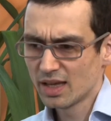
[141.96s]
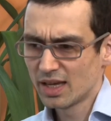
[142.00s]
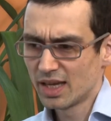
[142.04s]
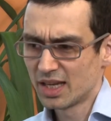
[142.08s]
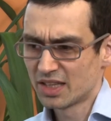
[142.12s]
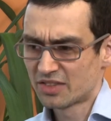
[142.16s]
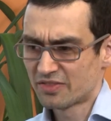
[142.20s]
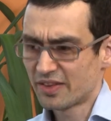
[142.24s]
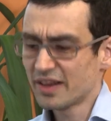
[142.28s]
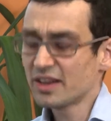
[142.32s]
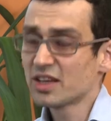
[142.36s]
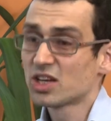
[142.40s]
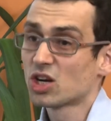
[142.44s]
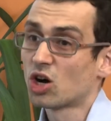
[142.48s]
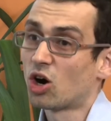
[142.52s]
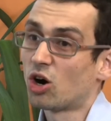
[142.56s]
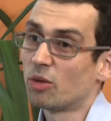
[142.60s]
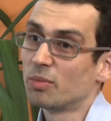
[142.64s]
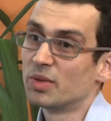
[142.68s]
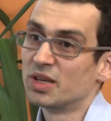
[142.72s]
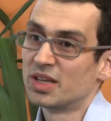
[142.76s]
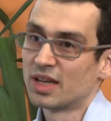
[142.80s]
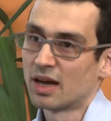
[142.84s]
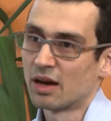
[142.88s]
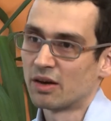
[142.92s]
it's very
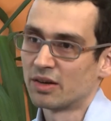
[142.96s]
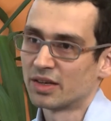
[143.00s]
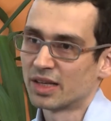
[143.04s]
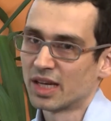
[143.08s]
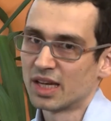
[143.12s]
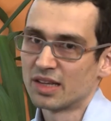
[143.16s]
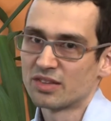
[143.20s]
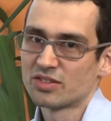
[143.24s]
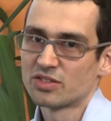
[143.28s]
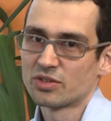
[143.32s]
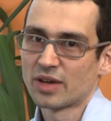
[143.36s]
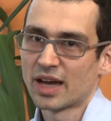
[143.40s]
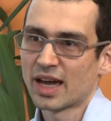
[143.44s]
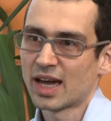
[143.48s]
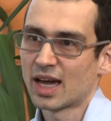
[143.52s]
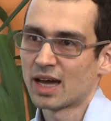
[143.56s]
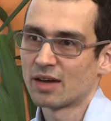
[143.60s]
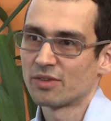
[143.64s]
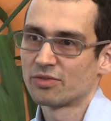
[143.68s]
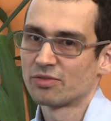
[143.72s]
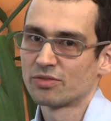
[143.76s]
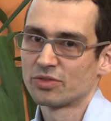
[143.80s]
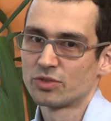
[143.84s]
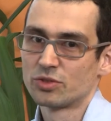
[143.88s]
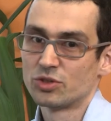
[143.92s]
common nowadays
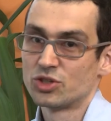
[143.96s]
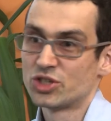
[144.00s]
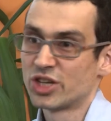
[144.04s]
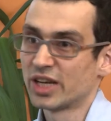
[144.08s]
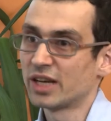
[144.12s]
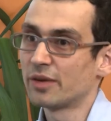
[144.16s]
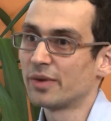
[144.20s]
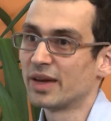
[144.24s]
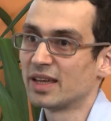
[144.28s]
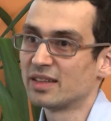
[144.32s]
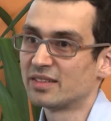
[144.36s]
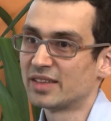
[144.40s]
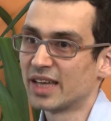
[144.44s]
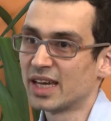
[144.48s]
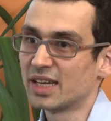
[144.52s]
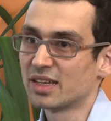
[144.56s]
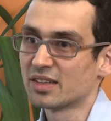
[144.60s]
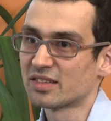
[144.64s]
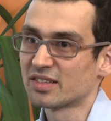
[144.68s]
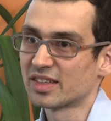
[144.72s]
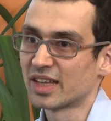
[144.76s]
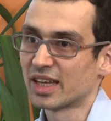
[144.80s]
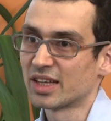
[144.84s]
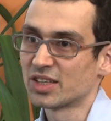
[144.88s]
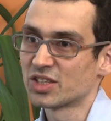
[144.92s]
to generate data
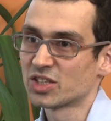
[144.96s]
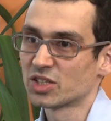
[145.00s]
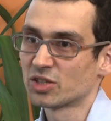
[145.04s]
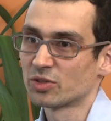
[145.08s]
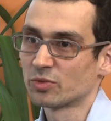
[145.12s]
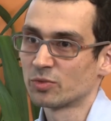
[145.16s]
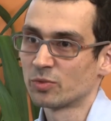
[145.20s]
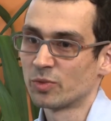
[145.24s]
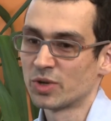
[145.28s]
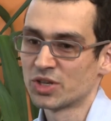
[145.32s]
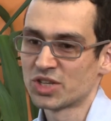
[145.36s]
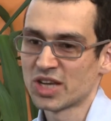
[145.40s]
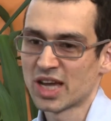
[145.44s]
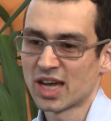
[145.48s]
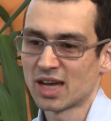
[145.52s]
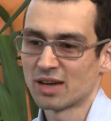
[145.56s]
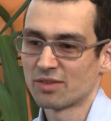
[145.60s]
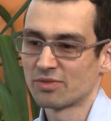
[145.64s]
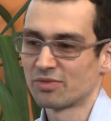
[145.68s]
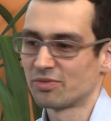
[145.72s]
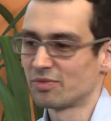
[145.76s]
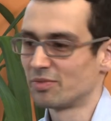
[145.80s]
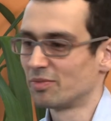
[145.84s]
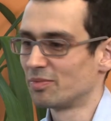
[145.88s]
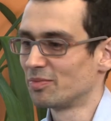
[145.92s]
sets which
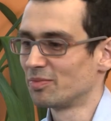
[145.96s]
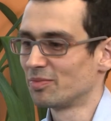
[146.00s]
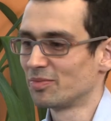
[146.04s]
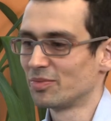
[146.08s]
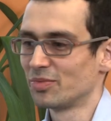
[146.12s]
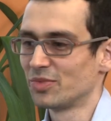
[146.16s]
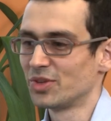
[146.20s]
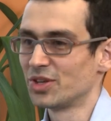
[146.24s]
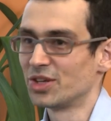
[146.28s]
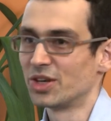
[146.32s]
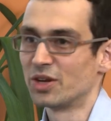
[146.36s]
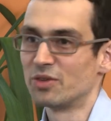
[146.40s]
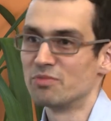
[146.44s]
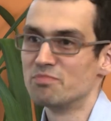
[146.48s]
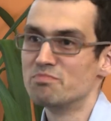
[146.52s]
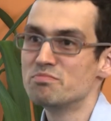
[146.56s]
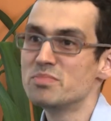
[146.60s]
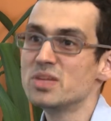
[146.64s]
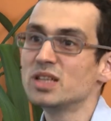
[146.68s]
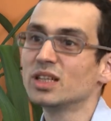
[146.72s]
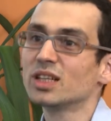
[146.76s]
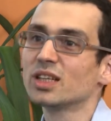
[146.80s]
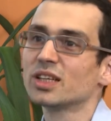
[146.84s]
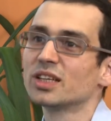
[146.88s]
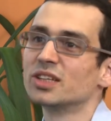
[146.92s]
have
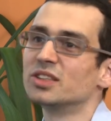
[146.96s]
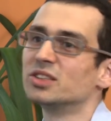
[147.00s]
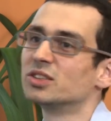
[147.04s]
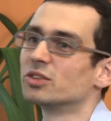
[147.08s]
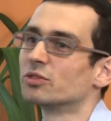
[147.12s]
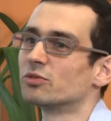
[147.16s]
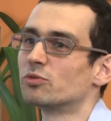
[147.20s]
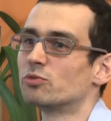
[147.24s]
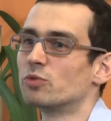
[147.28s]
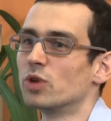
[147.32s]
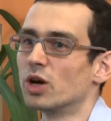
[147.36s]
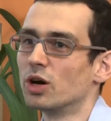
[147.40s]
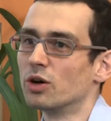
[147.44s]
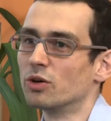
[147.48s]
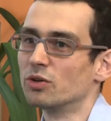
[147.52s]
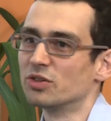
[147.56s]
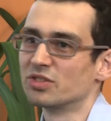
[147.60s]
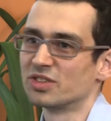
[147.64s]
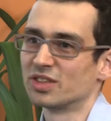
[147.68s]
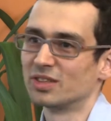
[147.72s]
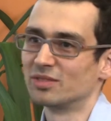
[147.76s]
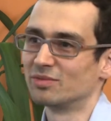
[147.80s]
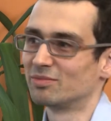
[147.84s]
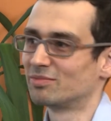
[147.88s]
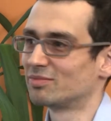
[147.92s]
millions of
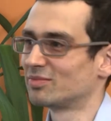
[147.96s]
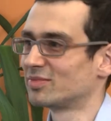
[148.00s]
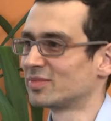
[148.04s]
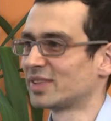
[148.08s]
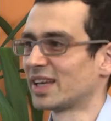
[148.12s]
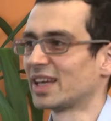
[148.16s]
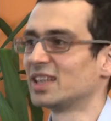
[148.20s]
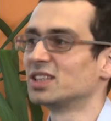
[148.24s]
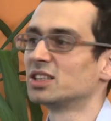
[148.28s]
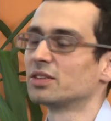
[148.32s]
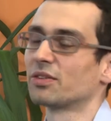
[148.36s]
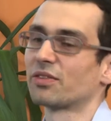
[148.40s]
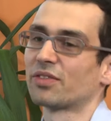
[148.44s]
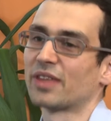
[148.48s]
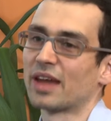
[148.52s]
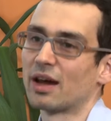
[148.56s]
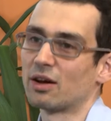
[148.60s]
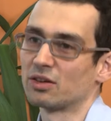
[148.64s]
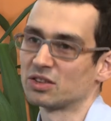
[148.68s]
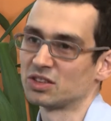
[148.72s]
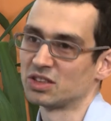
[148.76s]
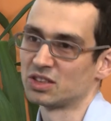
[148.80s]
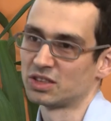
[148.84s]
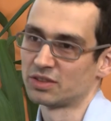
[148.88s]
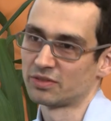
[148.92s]
rows and tens of
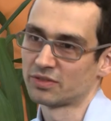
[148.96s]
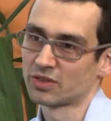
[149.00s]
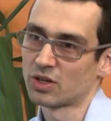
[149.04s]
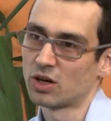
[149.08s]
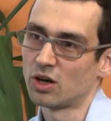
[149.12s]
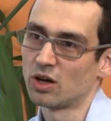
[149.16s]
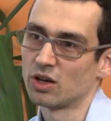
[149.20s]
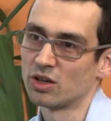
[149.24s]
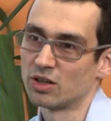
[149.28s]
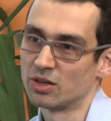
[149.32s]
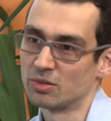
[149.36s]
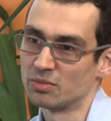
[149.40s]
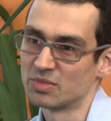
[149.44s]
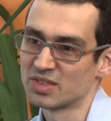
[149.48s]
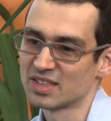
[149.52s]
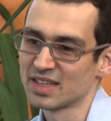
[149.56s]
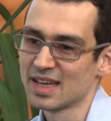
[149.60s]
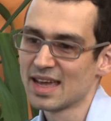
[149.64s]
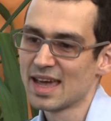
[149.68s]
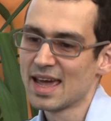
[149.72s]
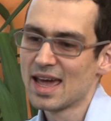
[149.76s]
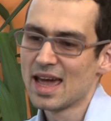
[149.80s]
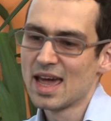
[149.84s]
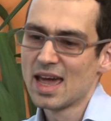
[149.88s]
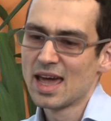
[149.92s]
thousands of columns.
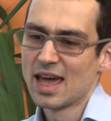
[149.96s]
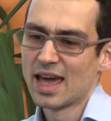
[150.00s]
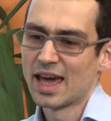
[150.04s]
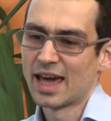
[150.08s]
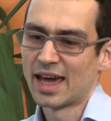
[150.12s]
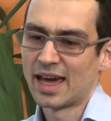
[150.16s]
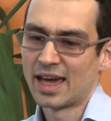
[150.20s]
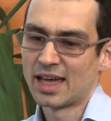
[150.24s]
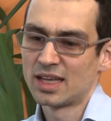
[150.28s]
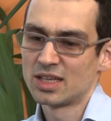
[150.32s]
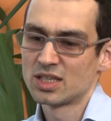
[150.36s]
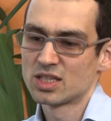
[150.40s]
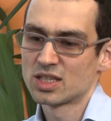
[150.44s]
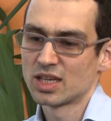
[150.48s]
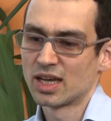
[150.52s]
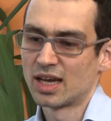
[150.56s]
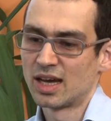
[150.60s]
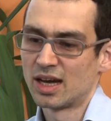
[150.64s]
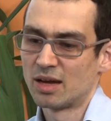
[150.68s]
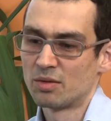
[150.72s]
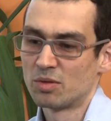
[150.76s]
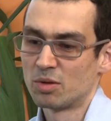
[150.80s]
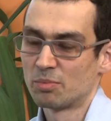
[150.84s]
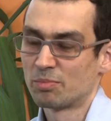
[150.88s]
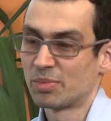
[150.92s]
And
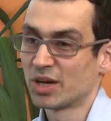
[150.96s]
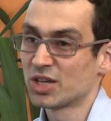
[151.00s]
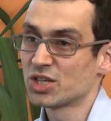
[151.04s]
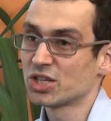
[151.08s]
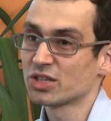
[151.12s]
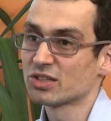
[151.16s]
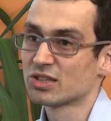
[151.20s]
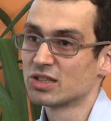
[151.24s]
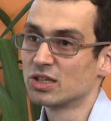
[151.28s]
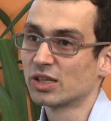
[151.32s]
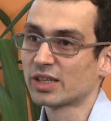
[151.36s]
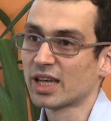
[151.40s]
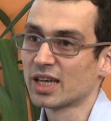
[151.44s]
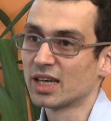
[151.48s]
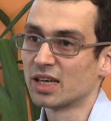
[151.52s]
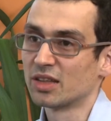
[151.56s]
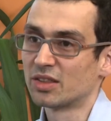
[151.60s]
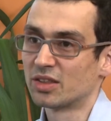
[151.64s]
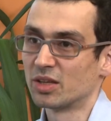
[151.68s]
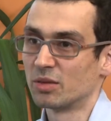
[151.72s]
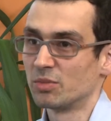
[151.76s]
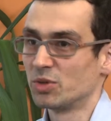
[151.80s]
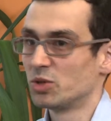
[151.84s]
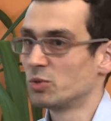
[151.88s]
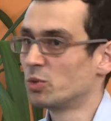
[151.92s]
by just looking at
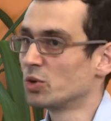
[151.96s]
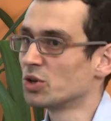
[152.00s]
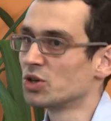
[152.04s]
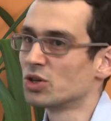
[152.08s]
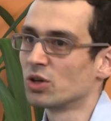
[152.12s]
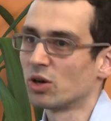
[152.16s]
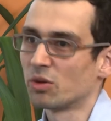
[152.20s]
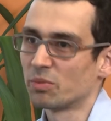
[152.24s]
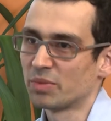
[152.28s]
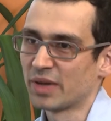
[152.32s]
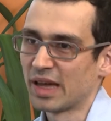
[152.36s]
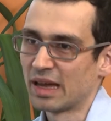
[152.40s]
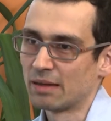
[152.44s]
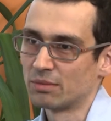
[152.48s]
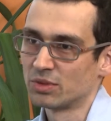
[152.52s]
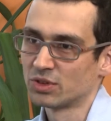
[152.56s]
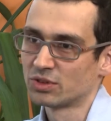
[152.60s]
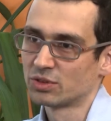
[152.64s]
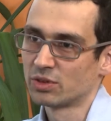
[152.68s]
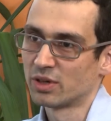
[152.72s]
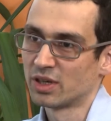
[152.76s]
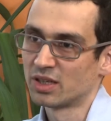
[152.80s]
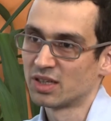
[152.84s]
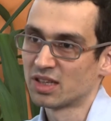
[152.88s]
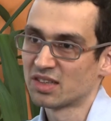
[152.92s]
them, you would not be able
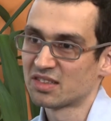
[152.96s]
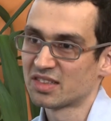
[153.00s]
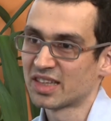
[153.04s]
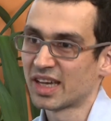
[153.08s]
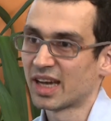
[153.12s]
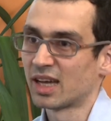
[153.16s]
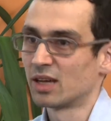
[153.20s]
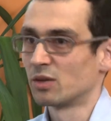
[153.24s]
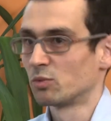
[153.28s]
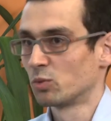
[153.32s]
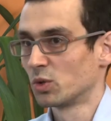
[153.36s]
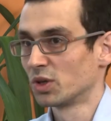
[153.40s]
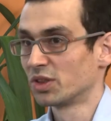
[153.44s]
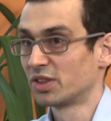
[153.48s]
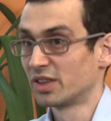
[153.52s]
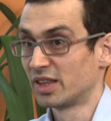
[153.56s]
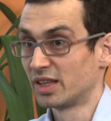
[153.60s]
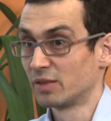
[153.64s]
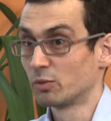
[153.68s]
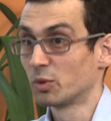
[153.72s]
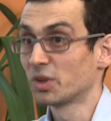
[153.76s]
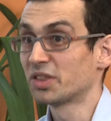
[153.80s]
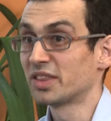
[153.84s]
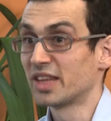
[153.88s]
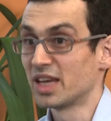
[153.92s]
to understand
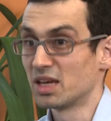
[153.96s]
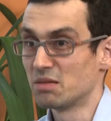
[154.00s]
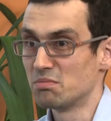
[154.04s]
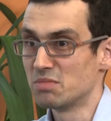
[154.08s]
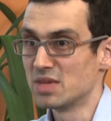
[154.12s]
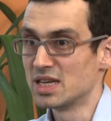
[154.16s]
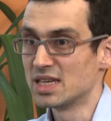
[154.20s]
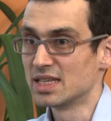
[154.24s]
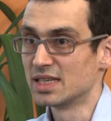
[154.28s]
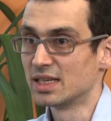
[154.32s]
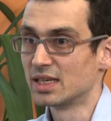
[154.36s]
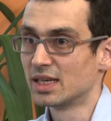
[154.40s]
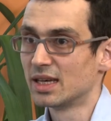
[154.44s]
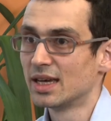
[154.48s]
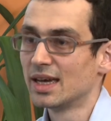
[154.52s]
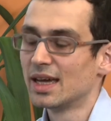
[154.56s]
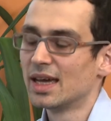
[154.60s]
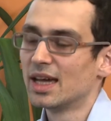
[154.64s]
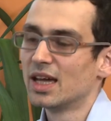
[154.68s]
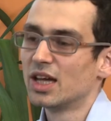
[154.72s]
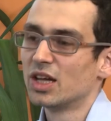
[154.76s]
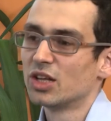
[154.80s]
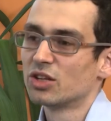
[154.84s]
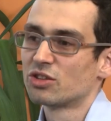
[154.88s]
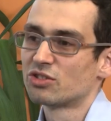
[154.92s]
what they mean.
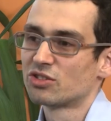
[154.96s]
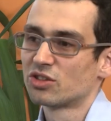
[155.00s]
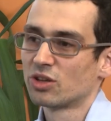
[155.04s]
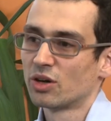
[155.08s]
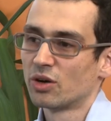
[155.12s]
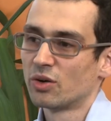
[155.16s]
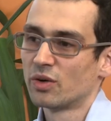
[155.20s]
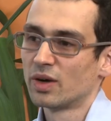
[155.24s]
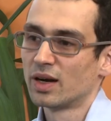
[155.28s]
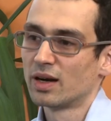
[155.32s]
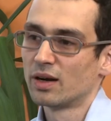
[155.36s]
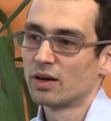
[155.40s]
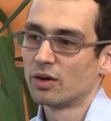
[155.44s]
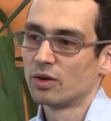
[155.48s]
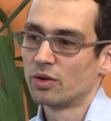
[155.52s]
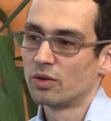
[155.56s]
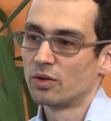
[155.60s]
So